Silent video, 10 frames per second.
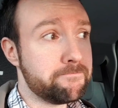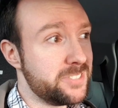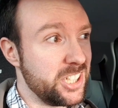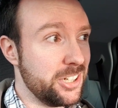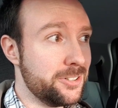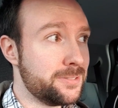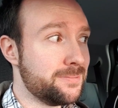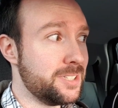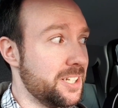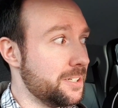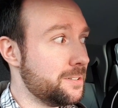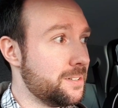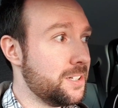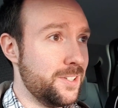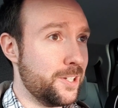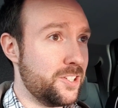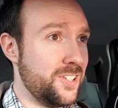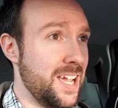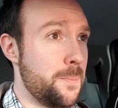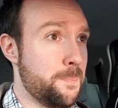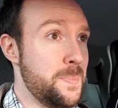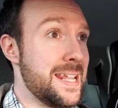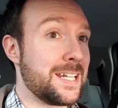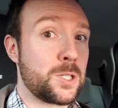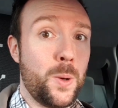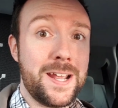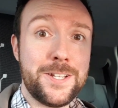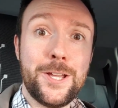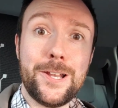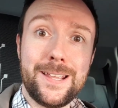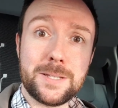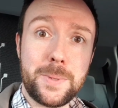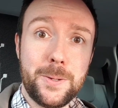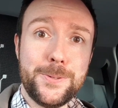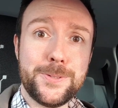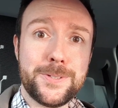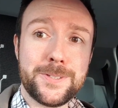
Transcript: So, you know, you could say I peaked quite early, I suppose.